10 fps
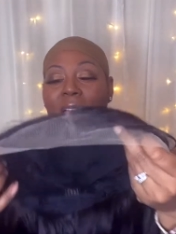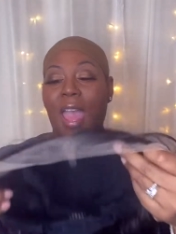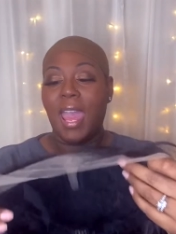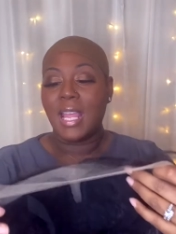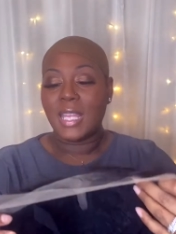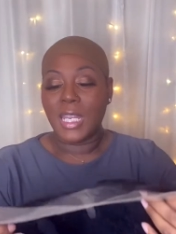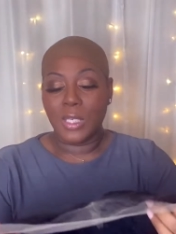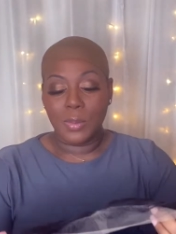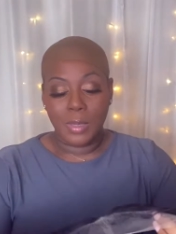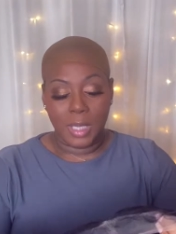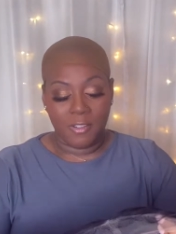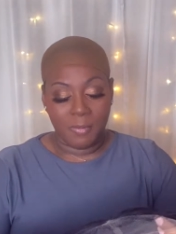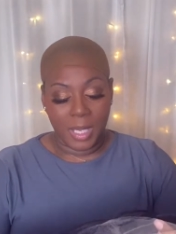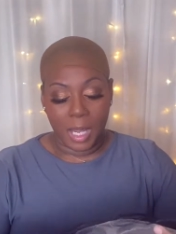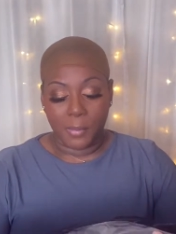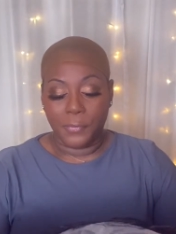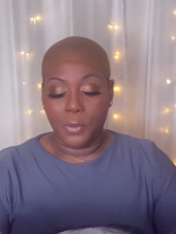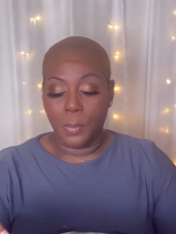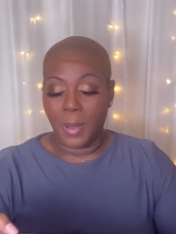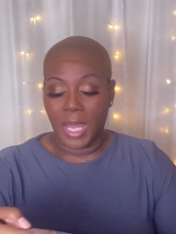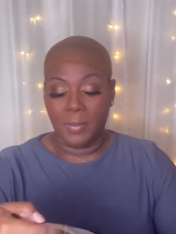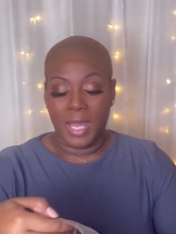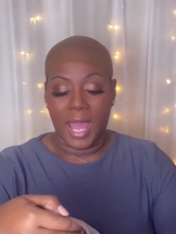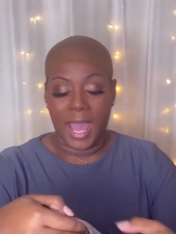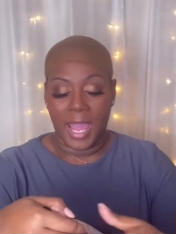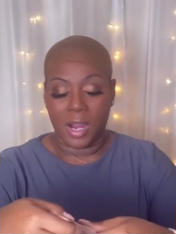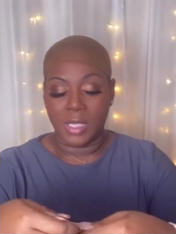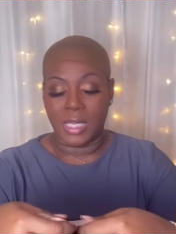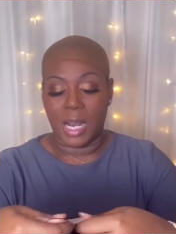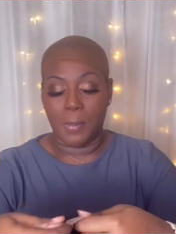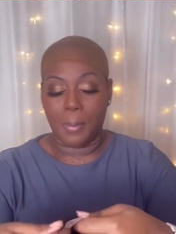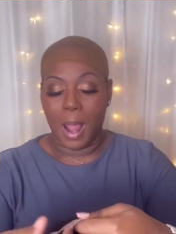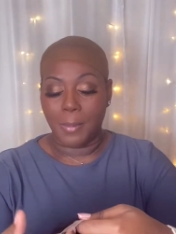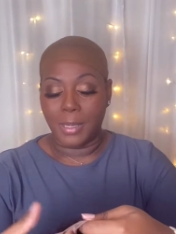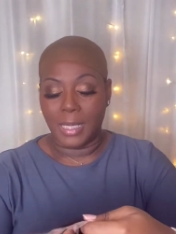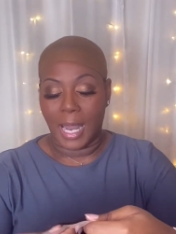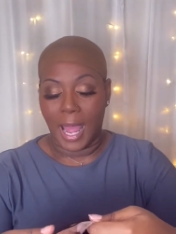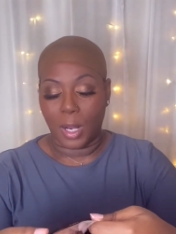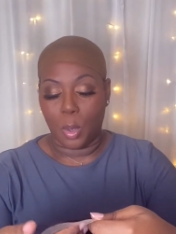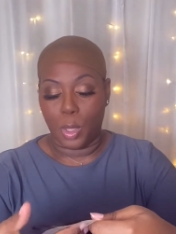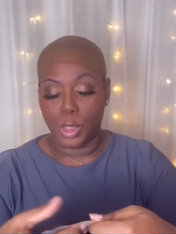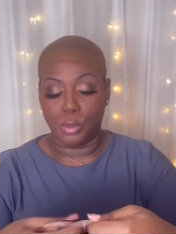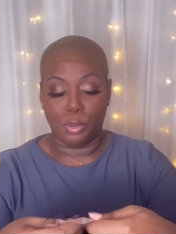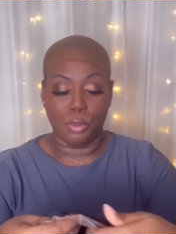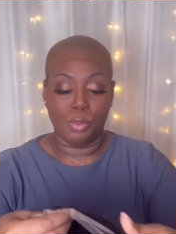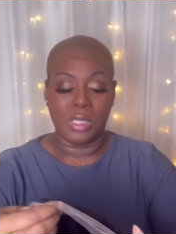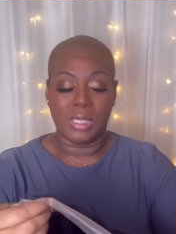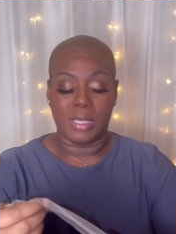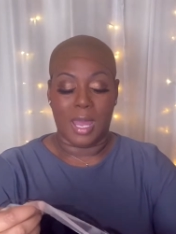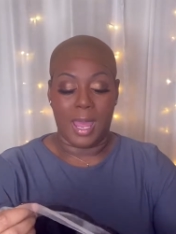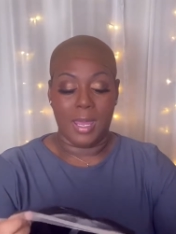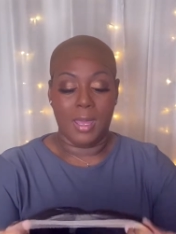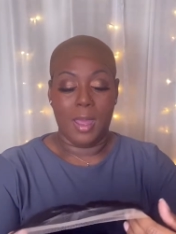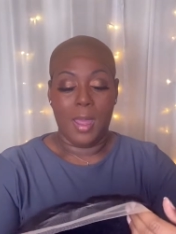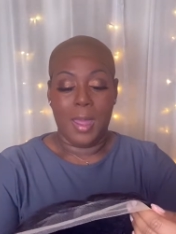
And they do give me a few baby hairs that I'm probably not going to use today.